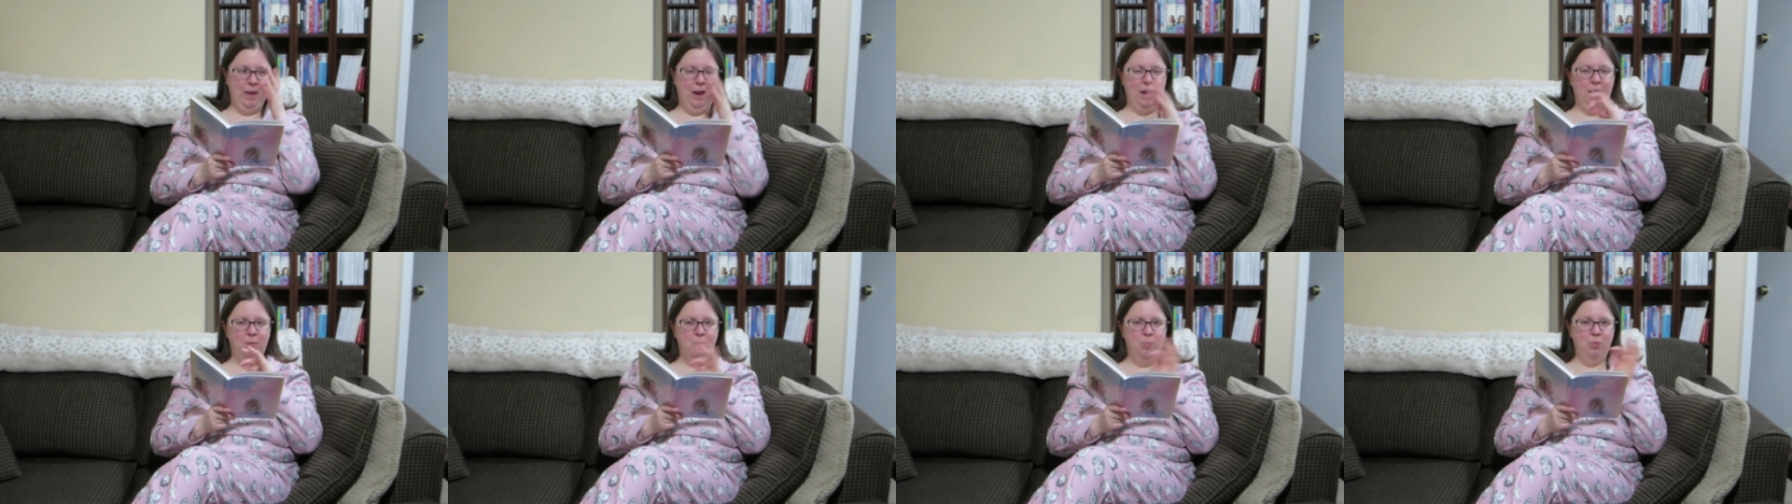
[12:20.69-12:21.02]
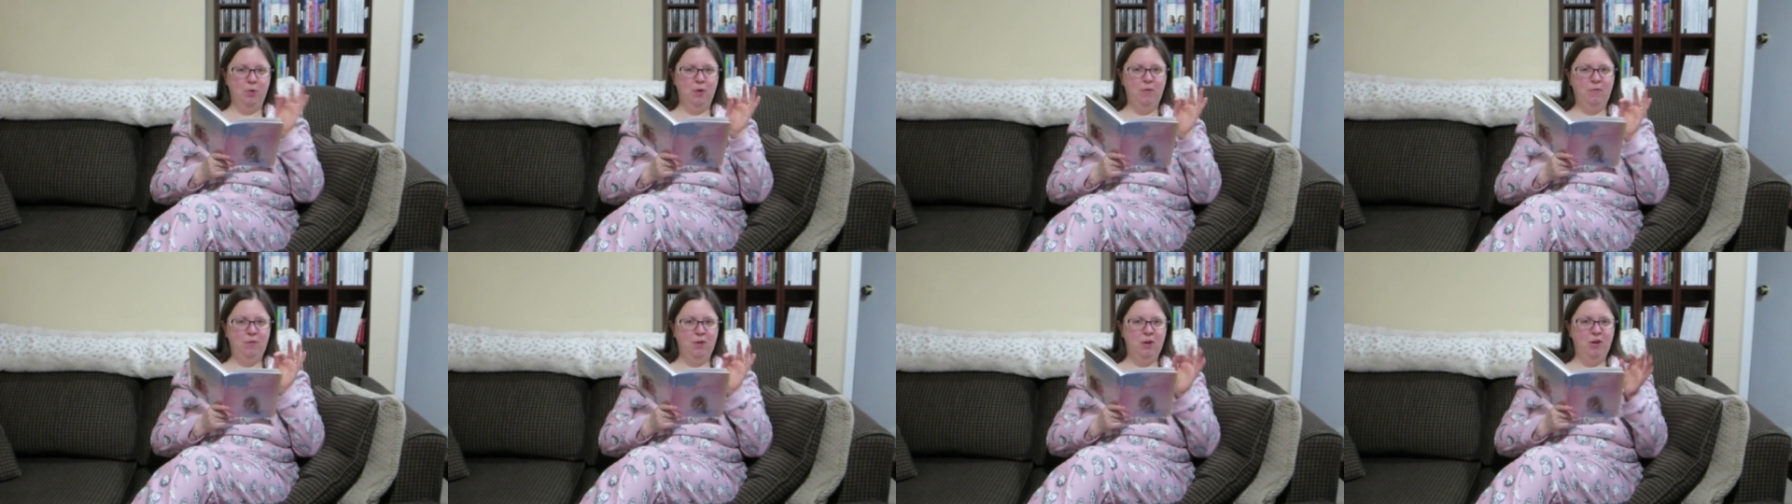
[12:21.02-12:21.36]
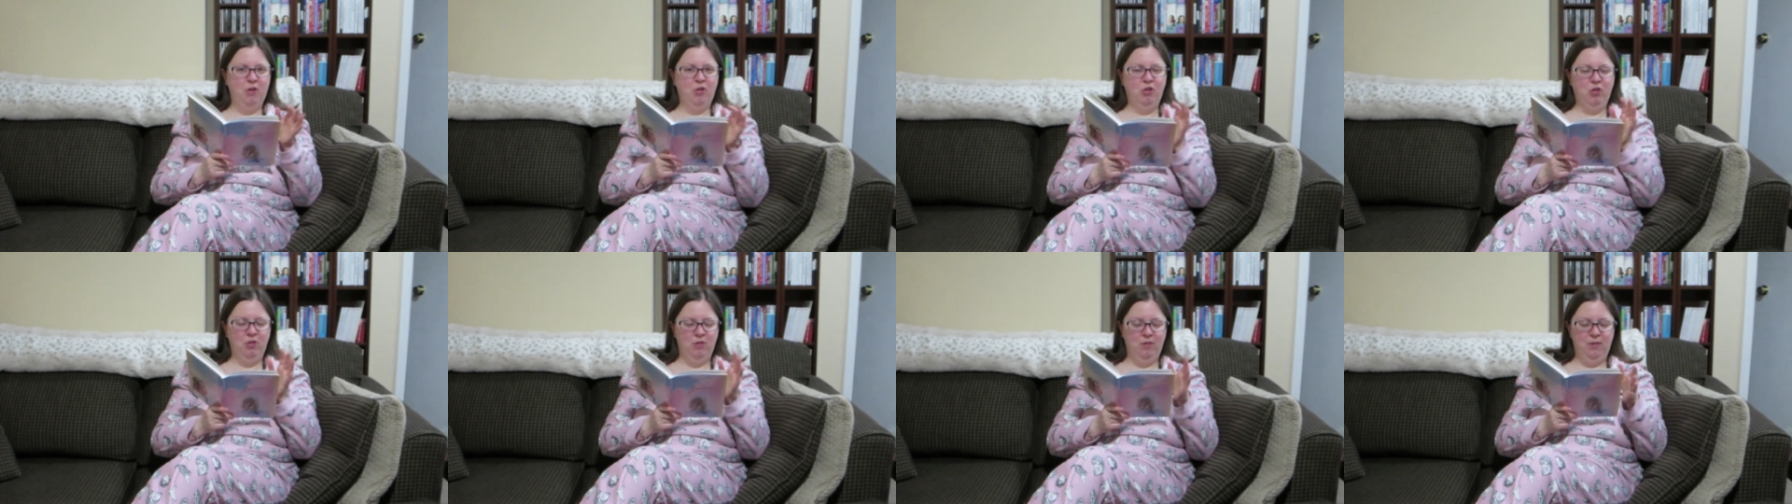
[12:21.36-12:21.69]

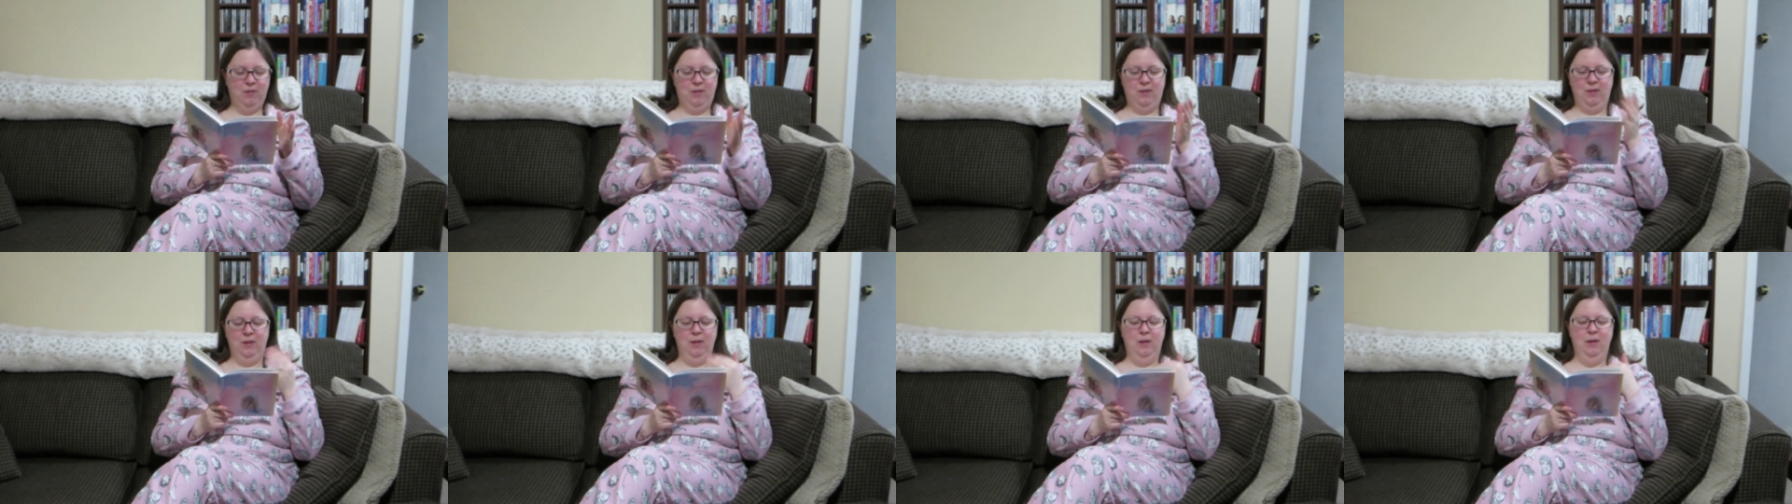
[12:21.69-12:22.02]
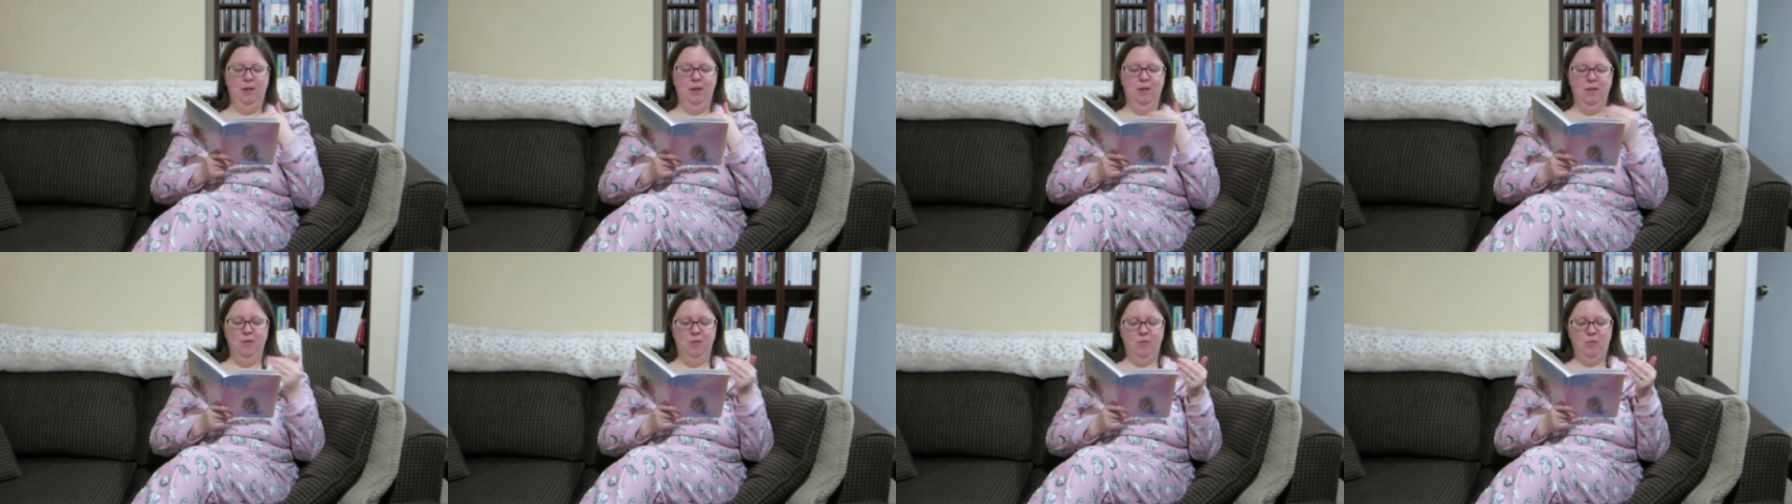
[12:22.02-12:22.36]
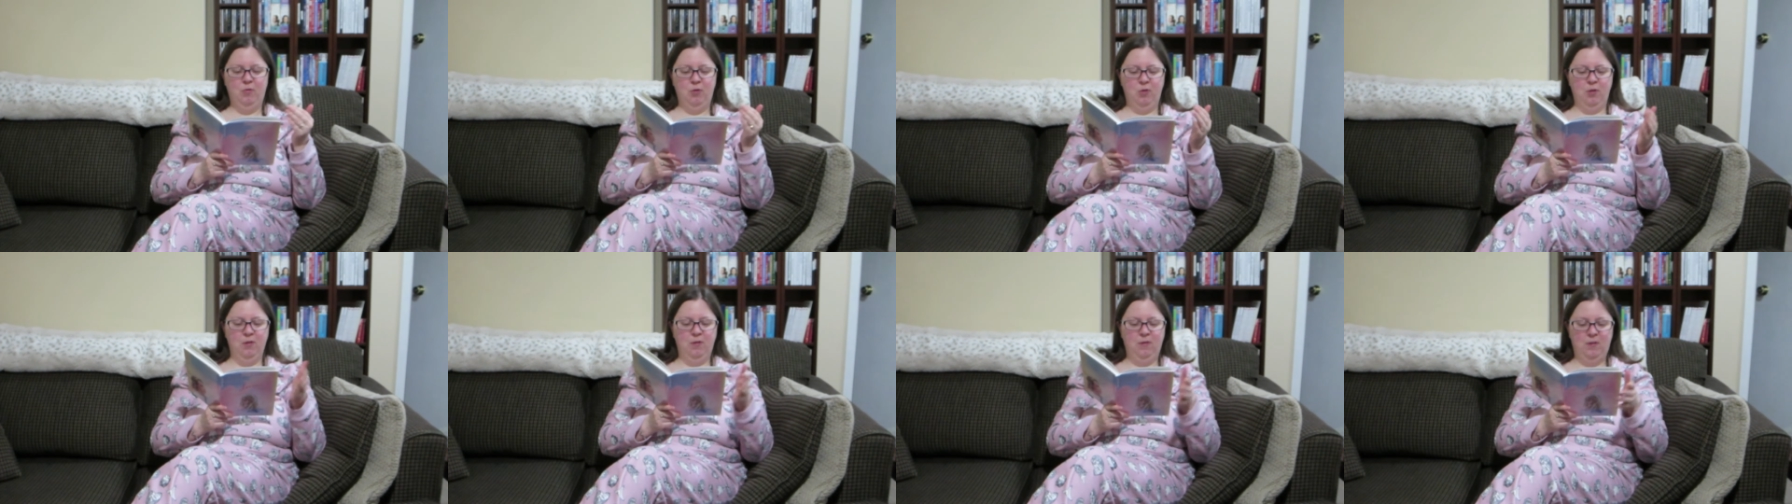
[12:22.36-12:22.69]
abbreviations
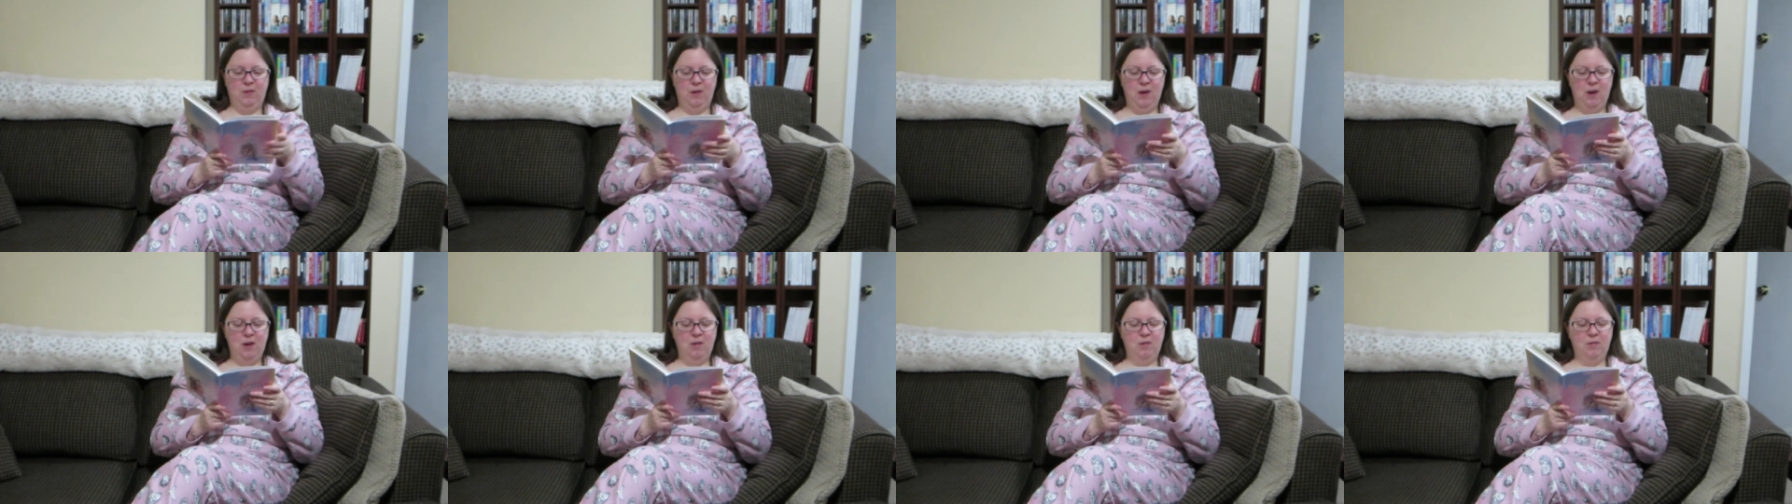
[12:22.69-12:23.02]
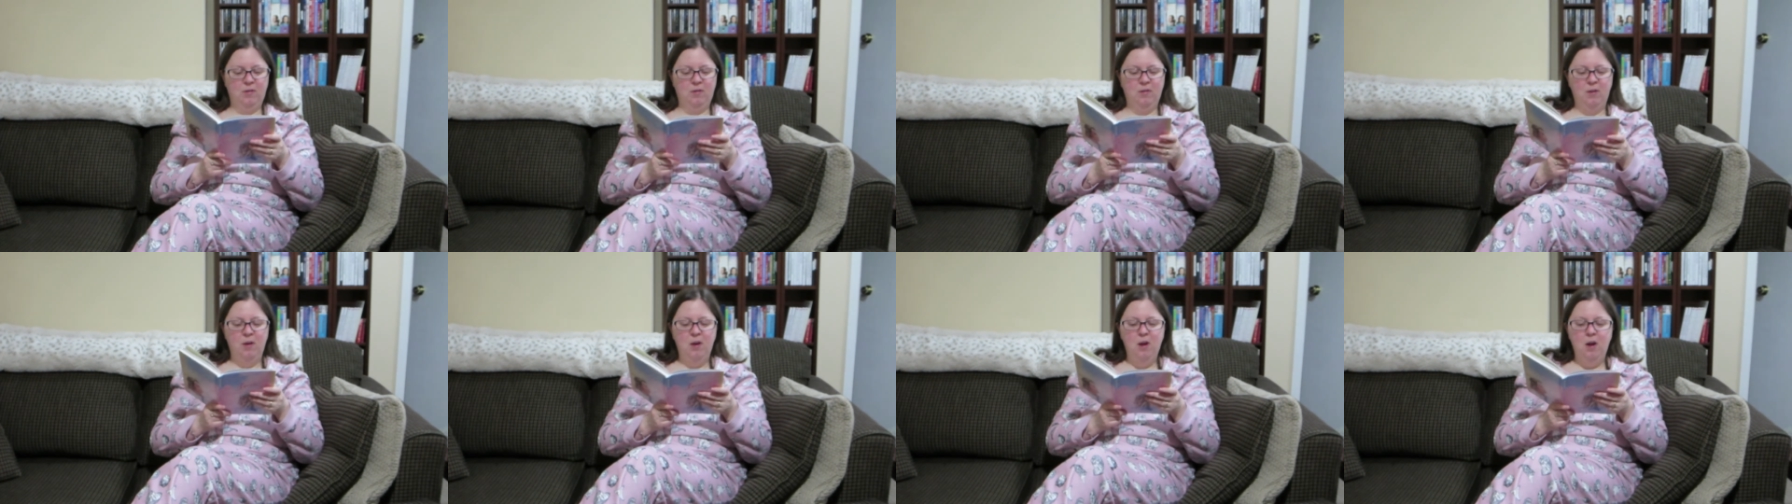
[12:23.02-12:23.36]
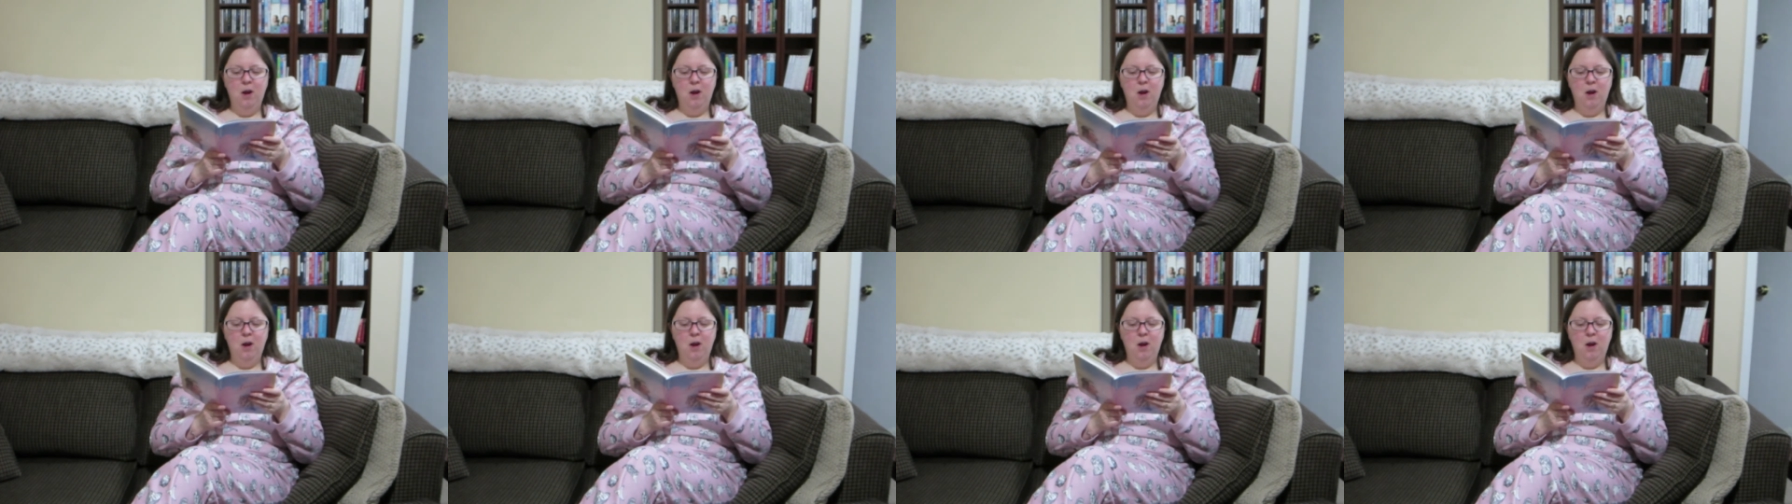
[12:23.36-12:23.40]
for the states.